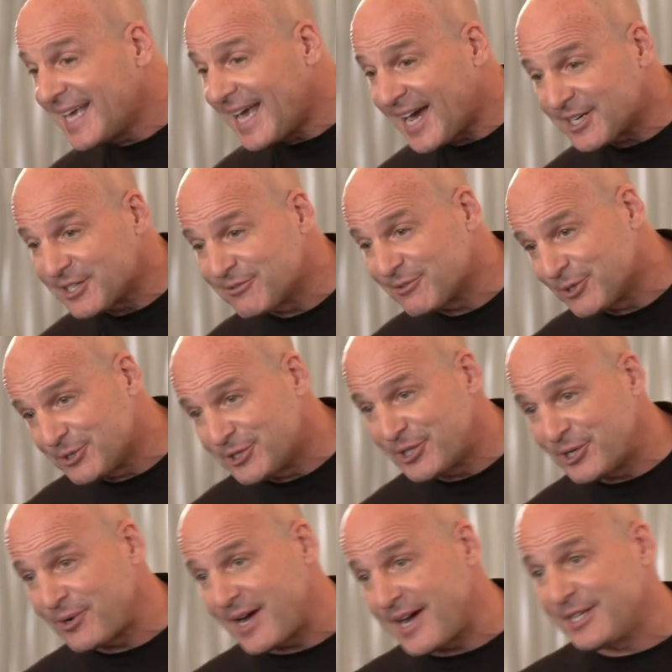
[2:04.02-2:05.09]
the act of closing
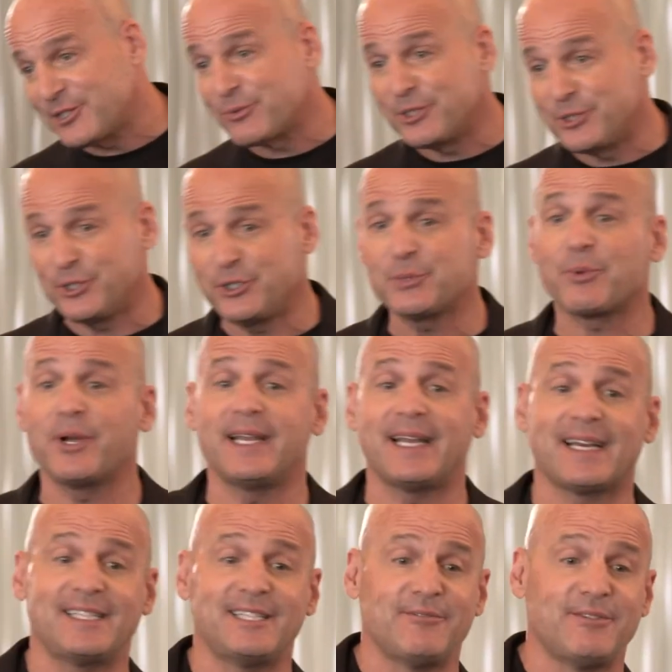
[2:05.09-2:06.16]
your eyes reduces brain
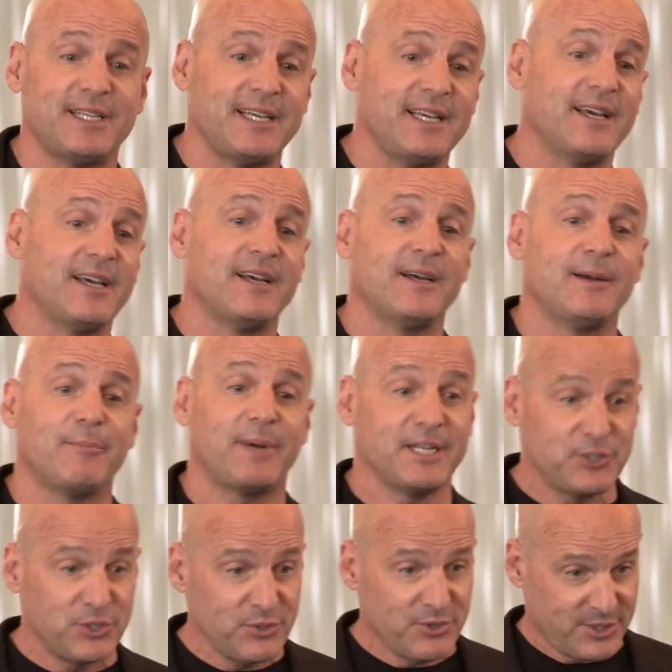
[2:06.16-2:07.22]
activity by
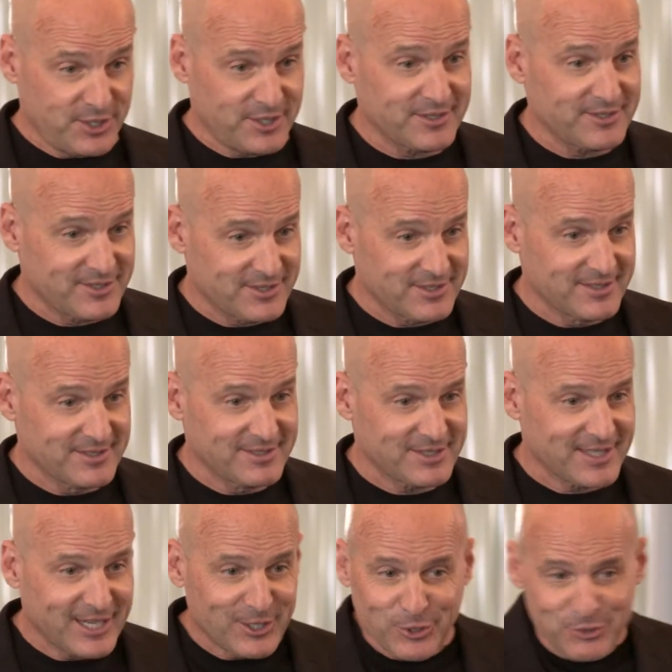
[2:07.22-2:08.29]
2/3. It's
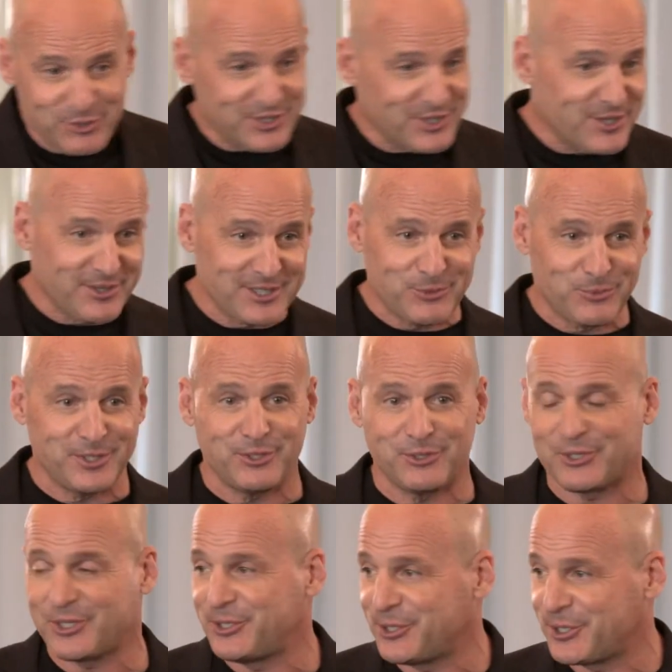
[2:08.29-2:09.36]
like closing all these
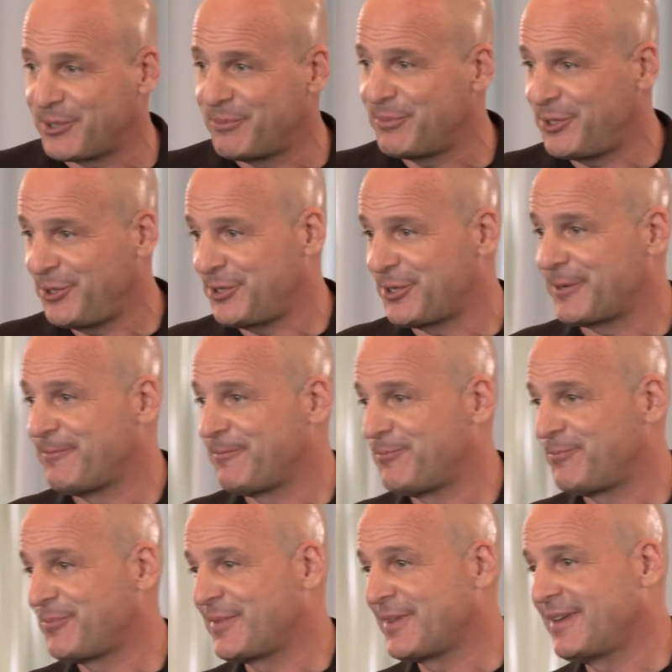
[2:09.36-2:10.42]
windows on your computer.
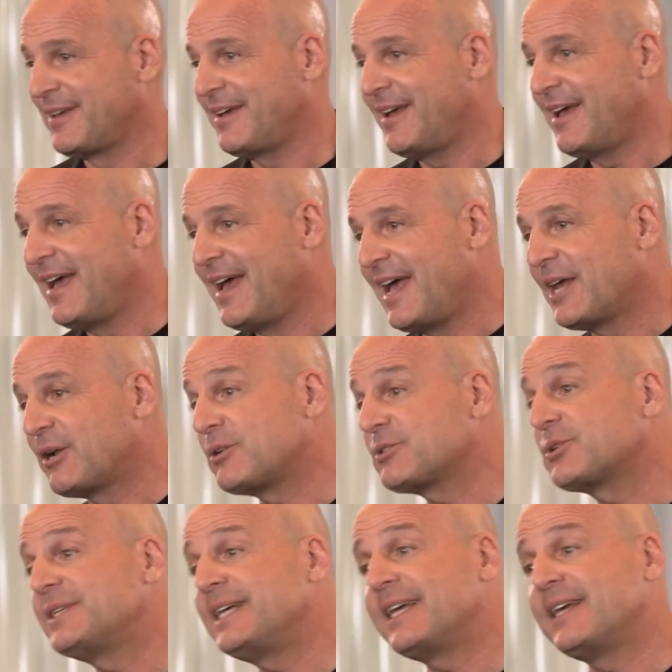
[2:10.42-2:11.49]
And
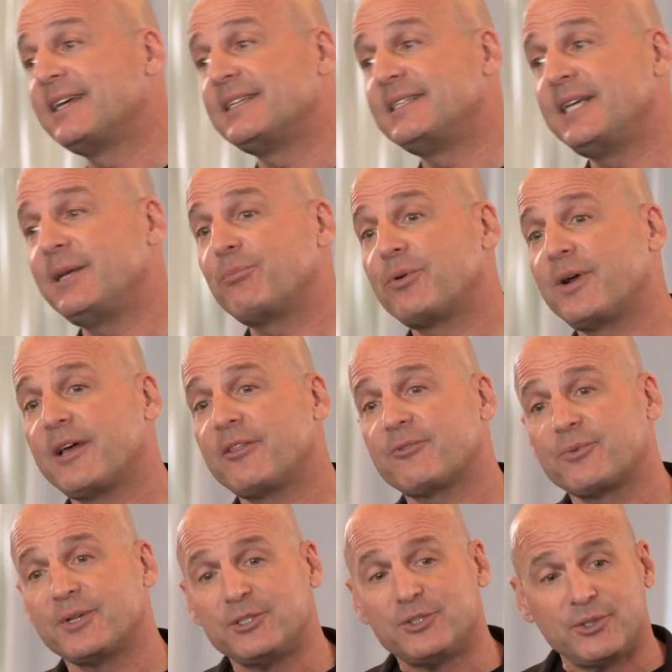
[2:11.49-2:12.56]
also taking a deep breath
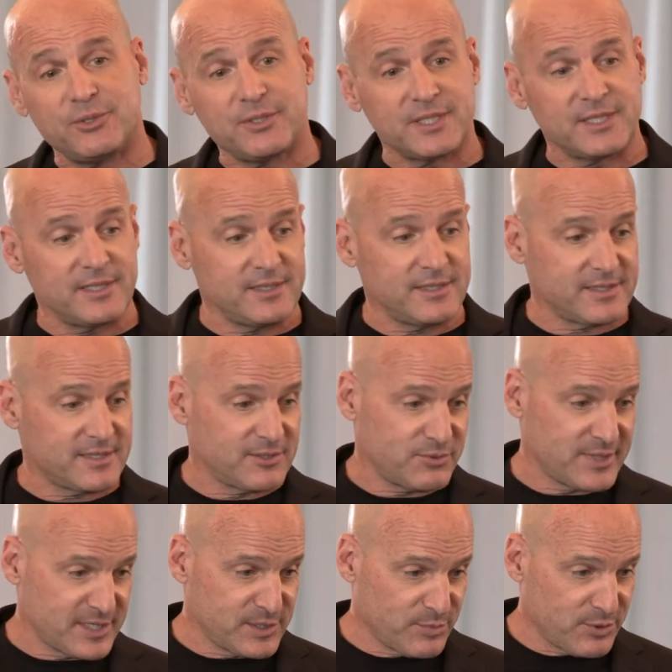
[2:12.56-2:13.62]
reduces
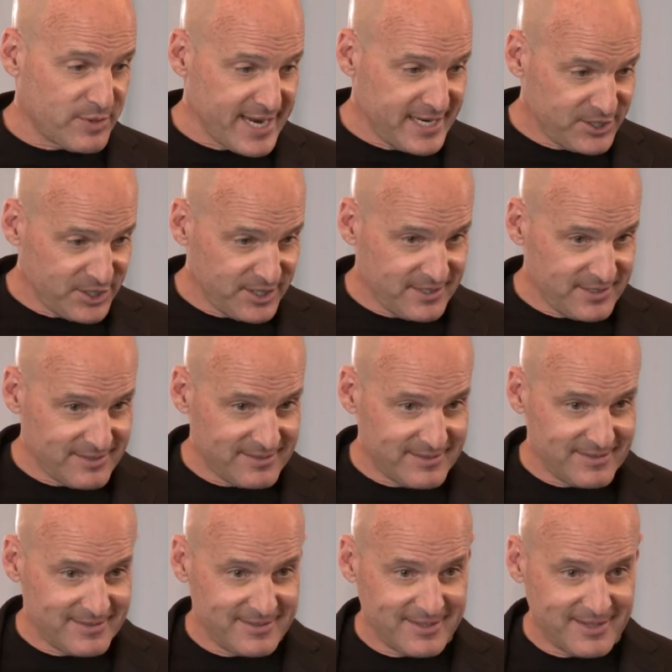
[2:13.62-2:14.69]
respiration,
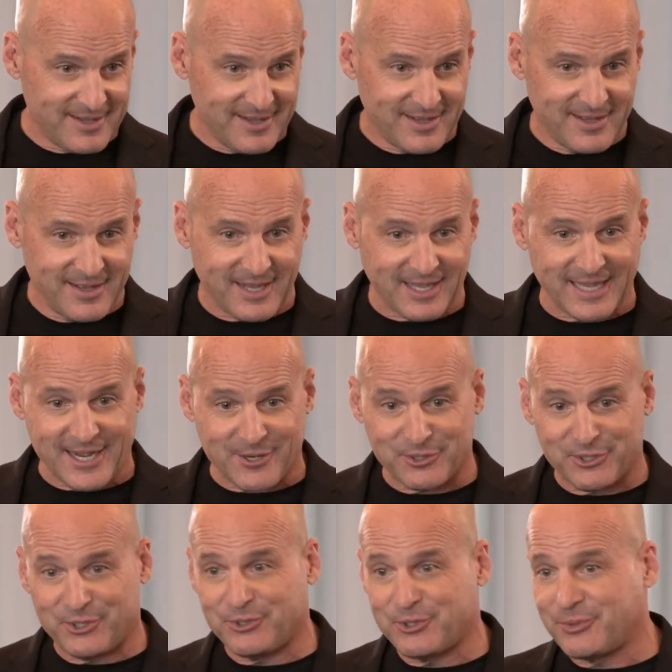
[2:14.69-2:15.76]

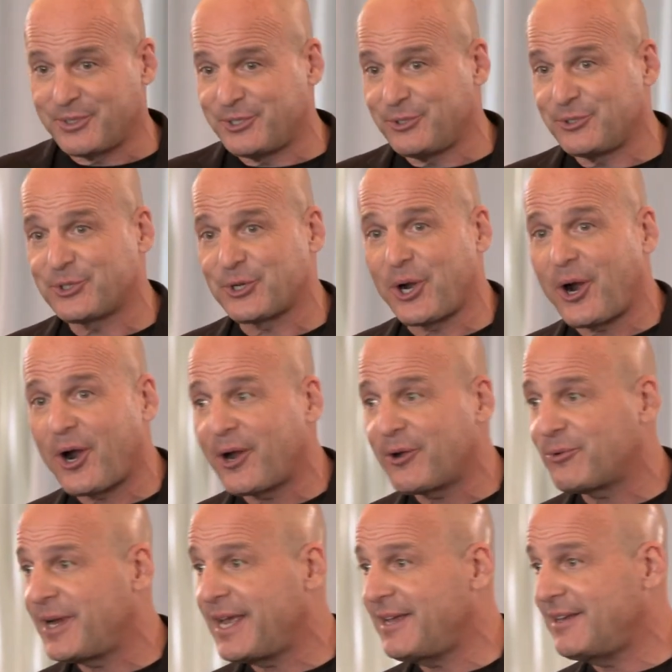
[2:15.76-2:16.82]
allows you to reduce your heart
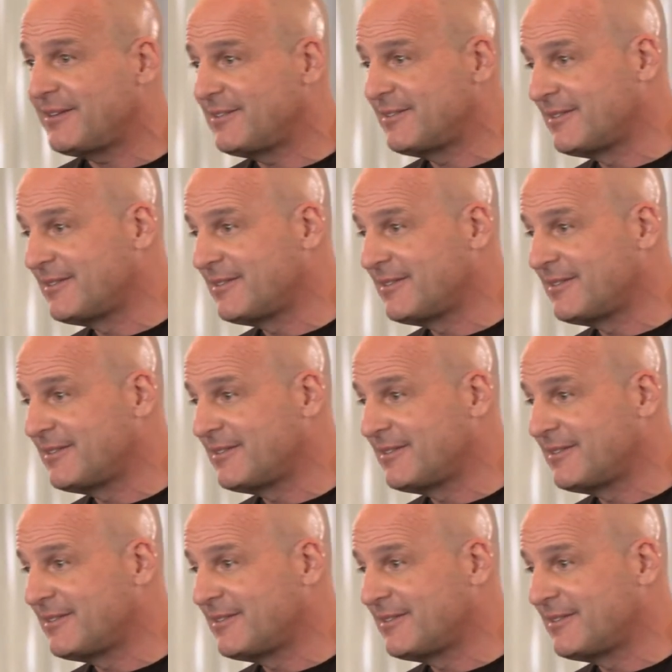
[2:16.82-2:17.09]
rate,